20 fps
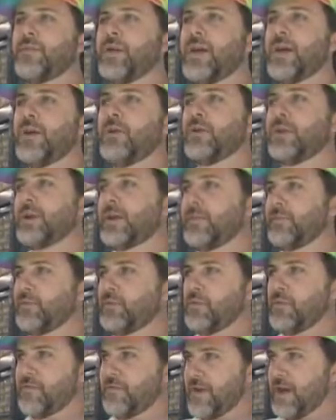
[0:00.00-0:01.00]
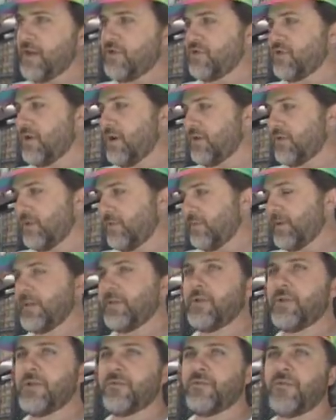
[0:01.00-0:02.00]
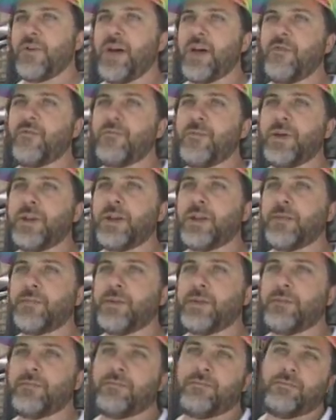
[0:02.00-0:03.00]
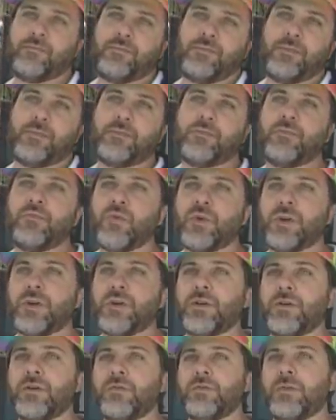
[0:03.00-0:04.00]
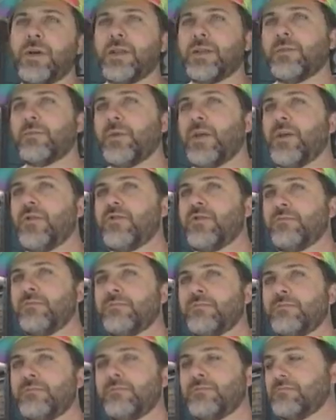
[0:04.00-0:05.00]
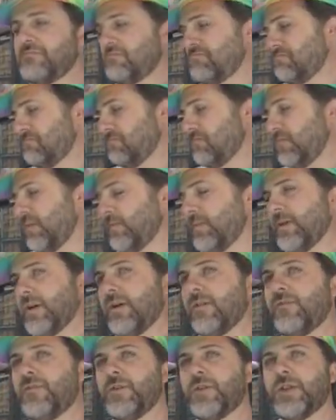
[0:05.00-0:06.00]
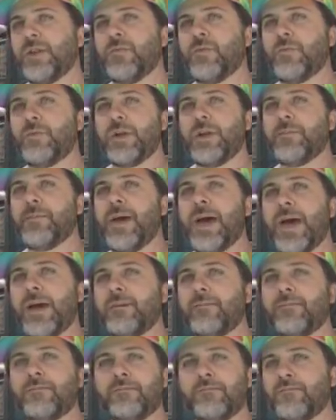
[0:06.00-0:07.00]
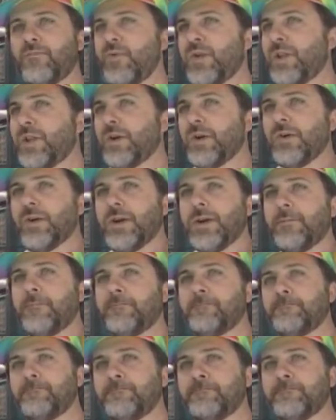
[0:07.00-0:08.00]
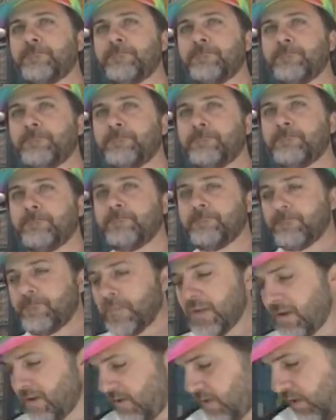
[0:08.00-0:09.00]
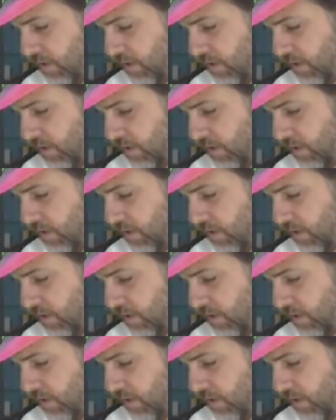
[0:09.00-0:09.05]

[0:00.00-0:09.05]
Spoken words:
I hooked it up to a fast charger, it'd be there in 5 minutes, but we're going to go have some lunch. It'll be all filled up when we get back, ready to go again. Under the